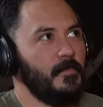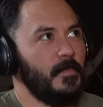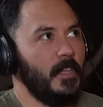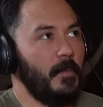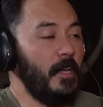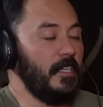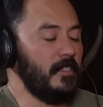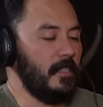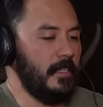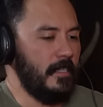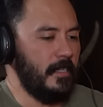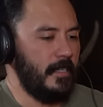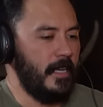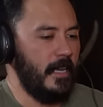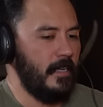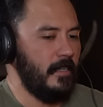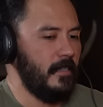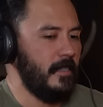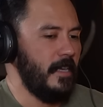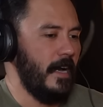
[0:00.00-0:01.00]
they basically
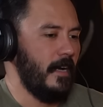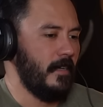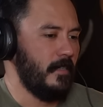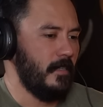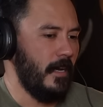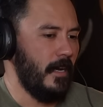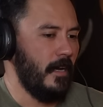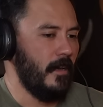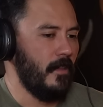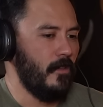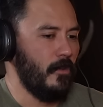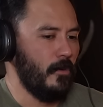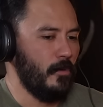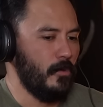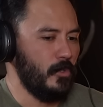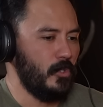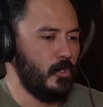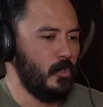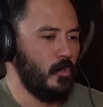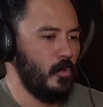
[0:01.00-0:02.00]
indicated that, yeah,
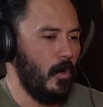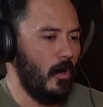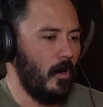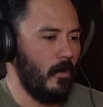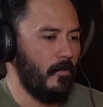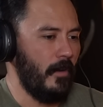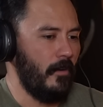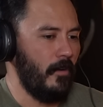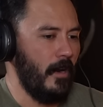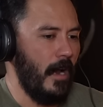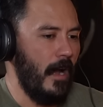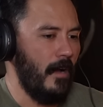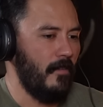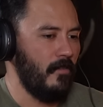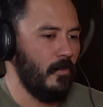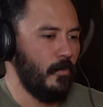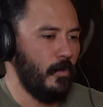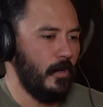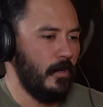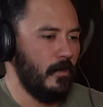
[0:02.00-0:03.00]
those who are very
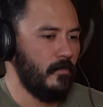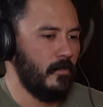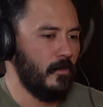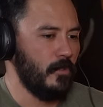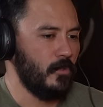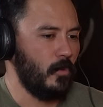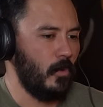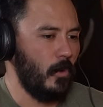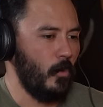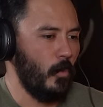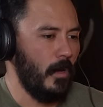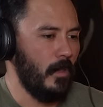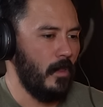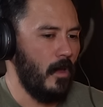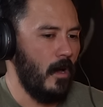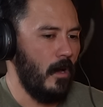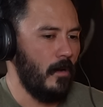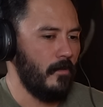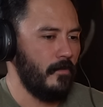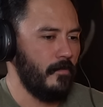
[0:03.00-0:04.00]
affluent, those who are well
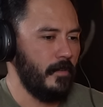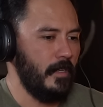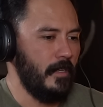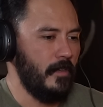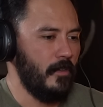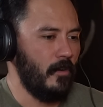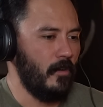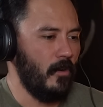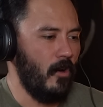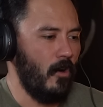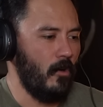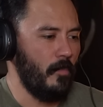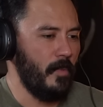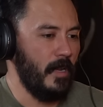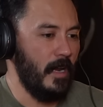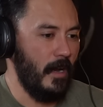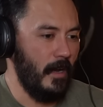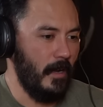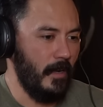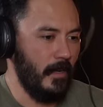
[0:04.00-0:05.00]
off, either are
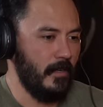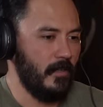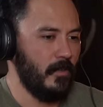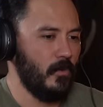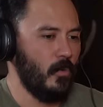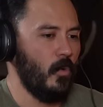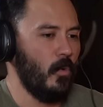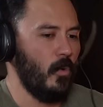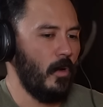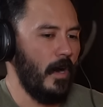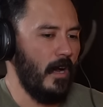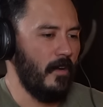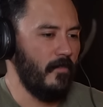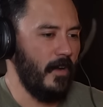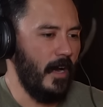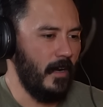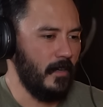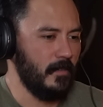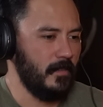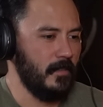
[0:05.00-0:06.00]
behind or have
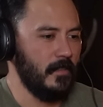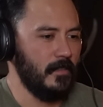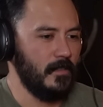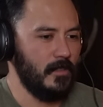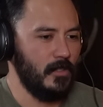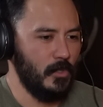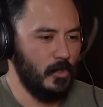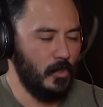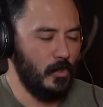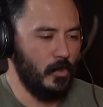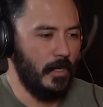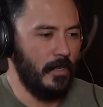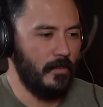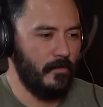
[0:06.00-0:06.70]
access to